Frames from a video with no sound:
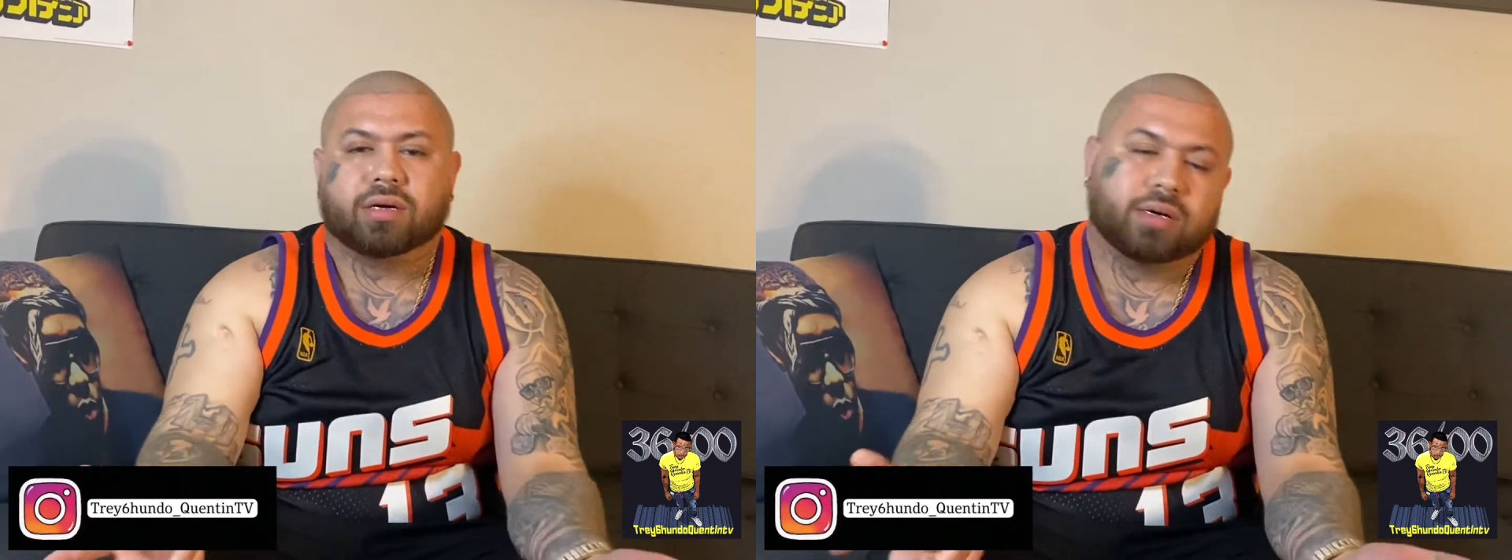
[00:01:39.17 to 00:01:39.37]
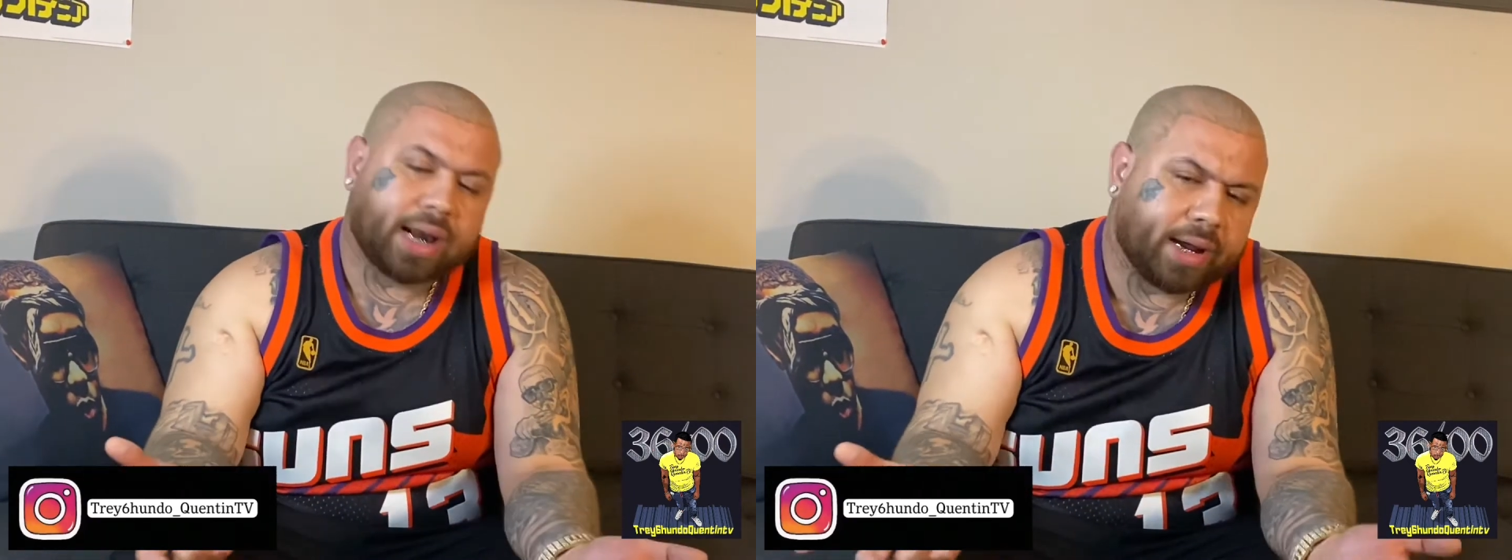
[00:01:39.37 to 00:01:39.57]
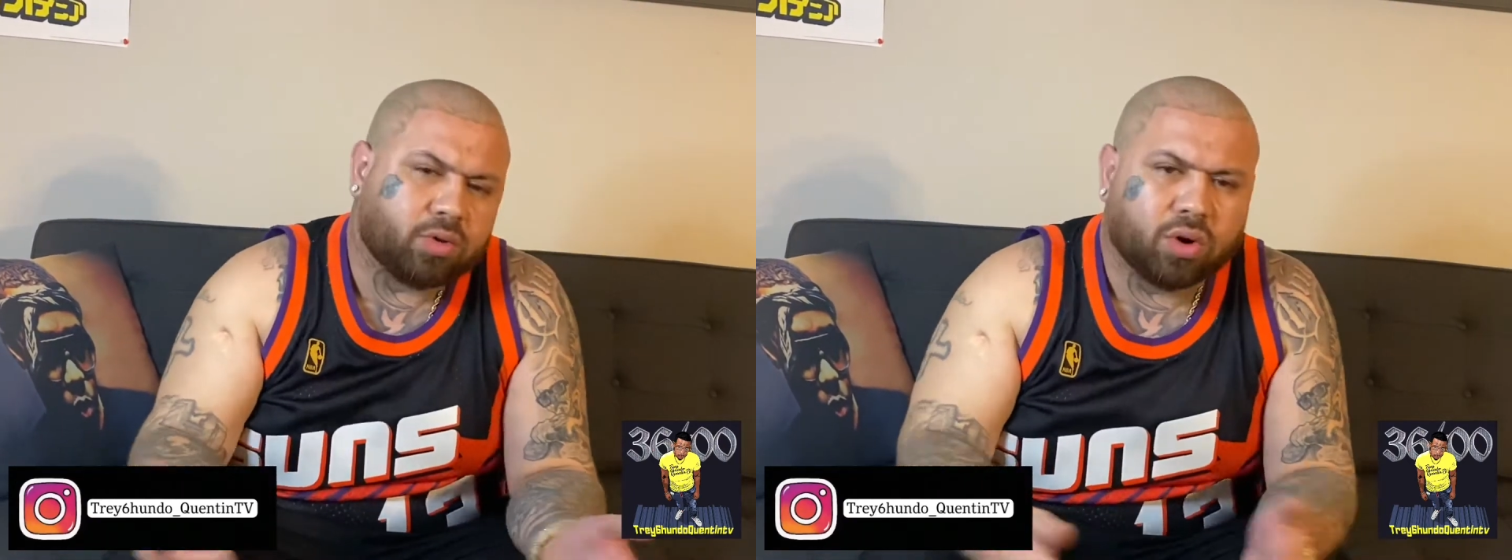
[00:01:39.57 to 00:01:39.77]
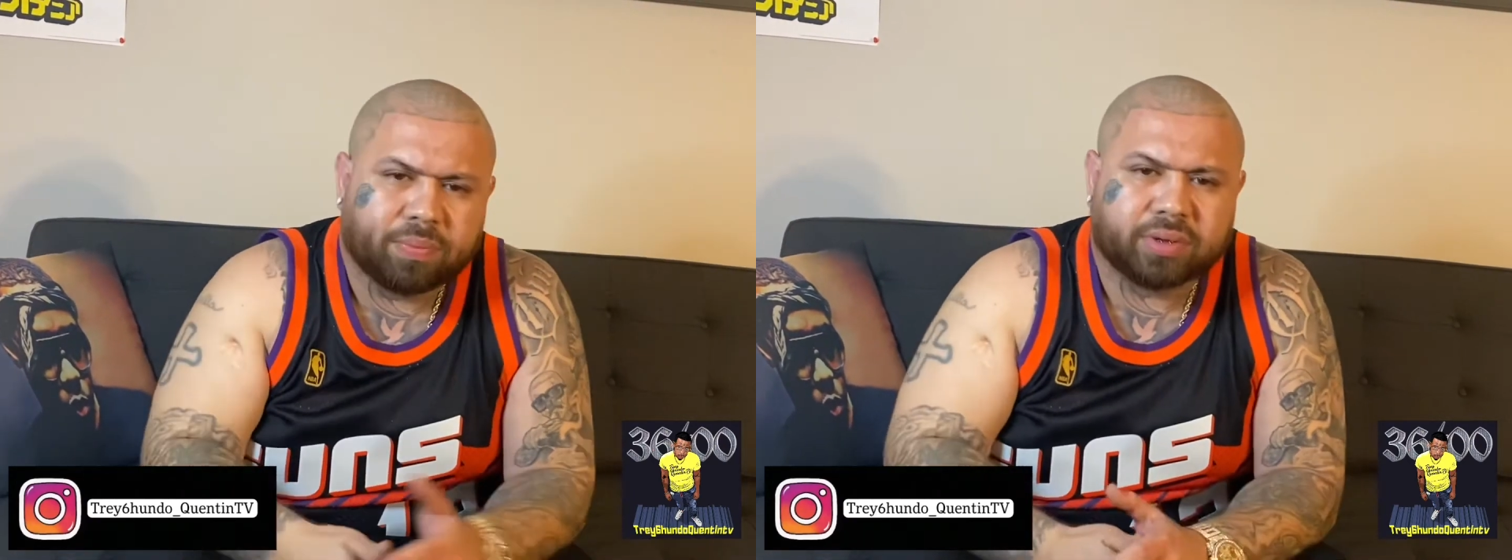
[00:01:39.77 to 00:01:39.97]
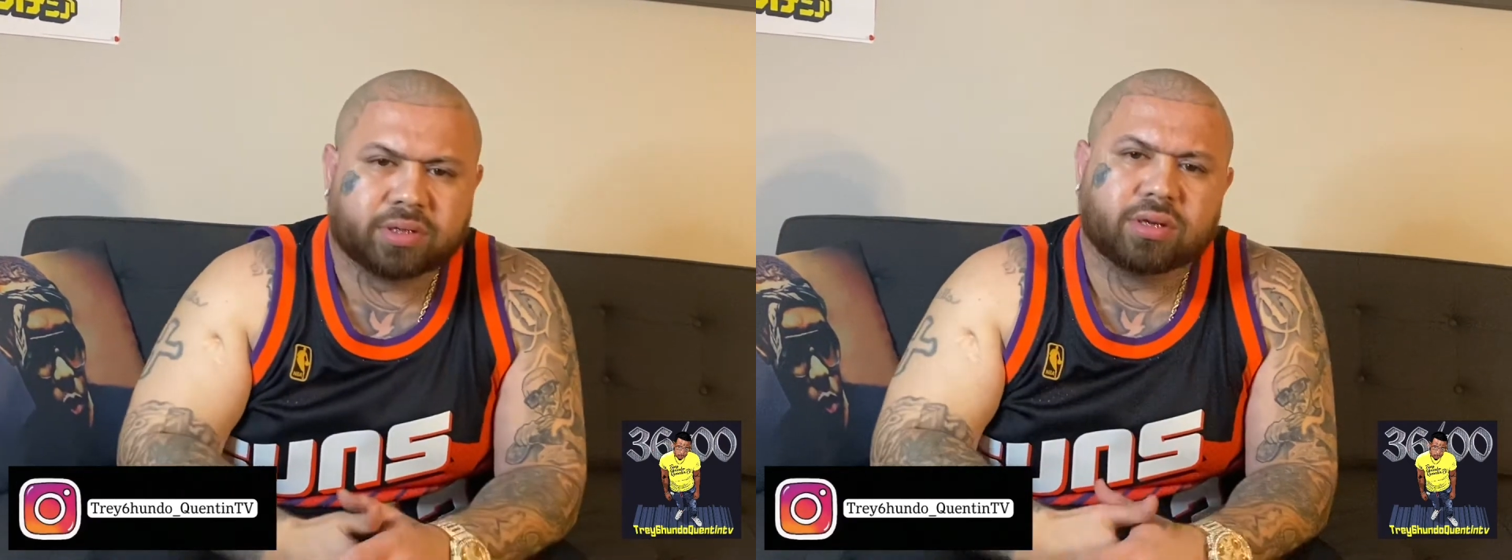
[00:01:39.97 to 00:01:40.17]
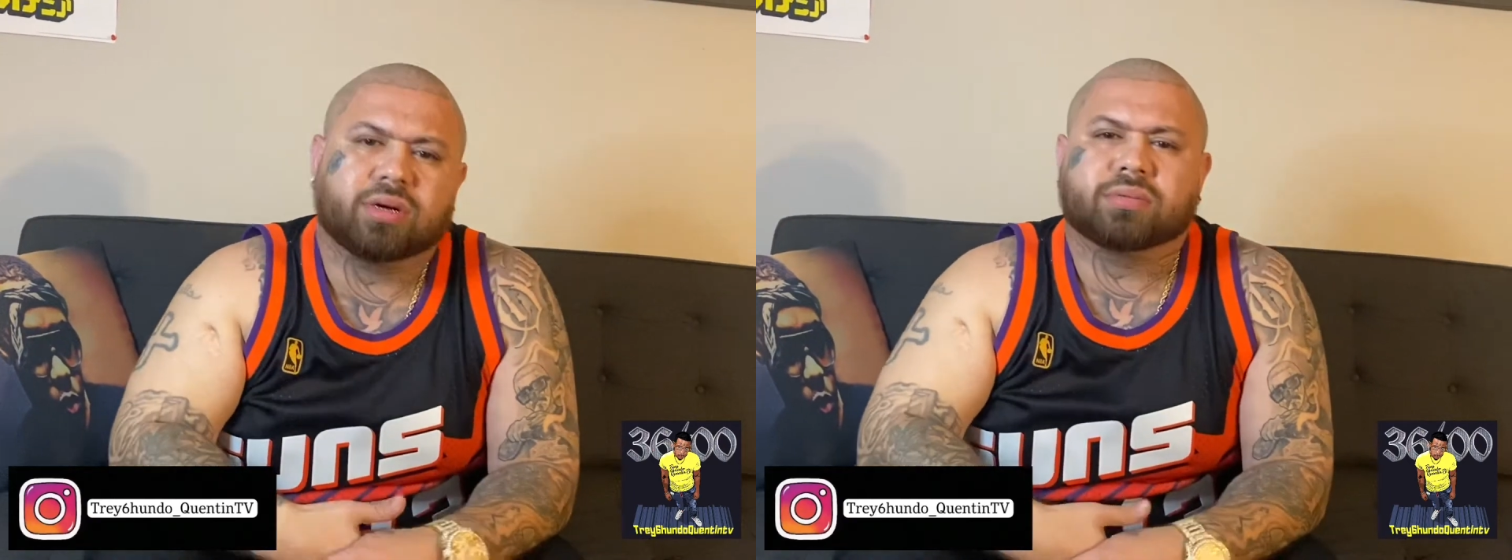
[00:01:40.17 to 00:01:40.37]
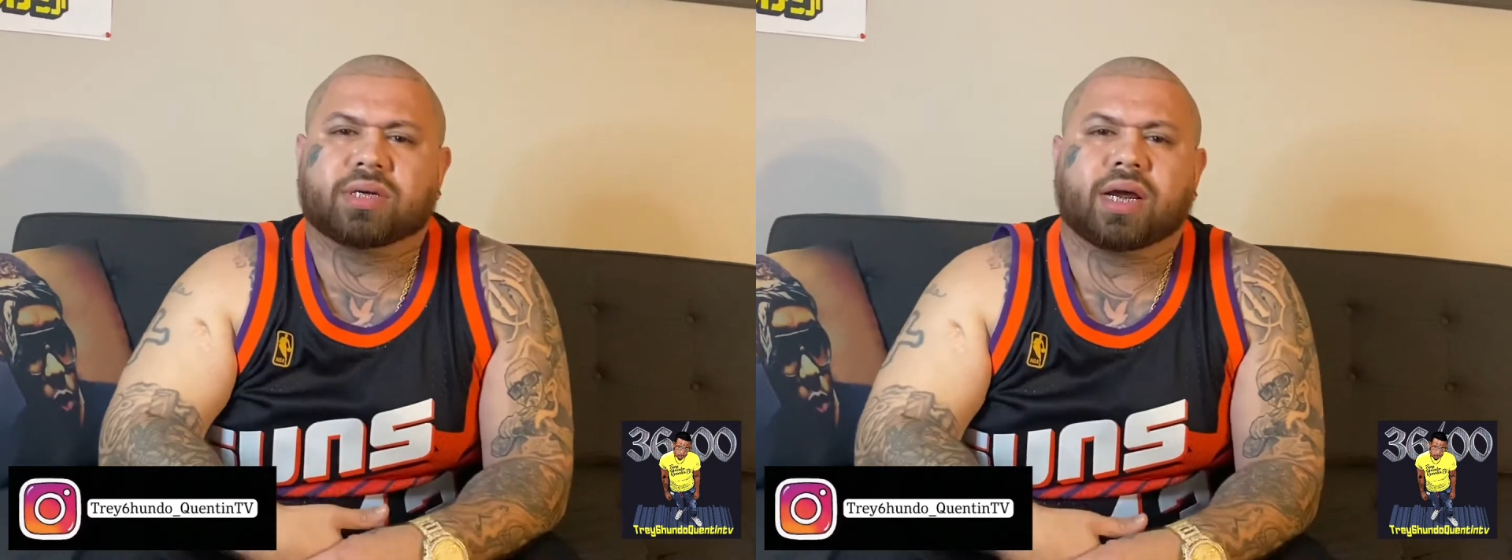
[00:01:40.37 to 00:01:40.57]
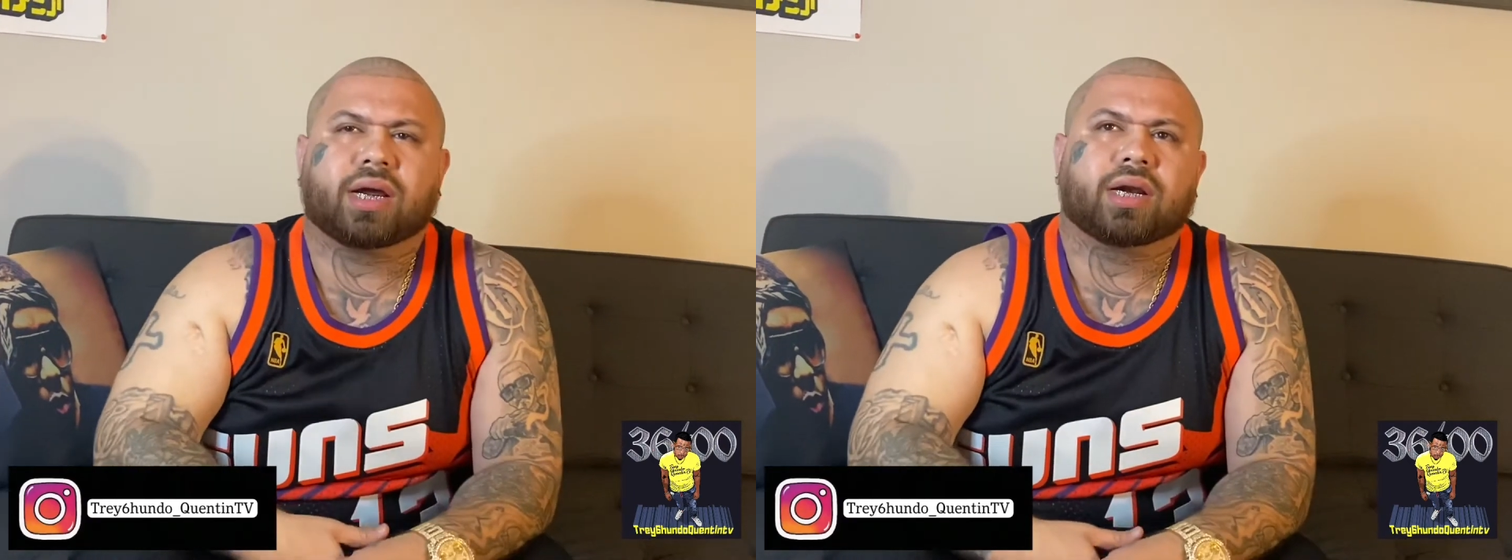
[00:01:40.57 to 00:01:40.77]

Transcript: like, Corpus. You know what I'm saying?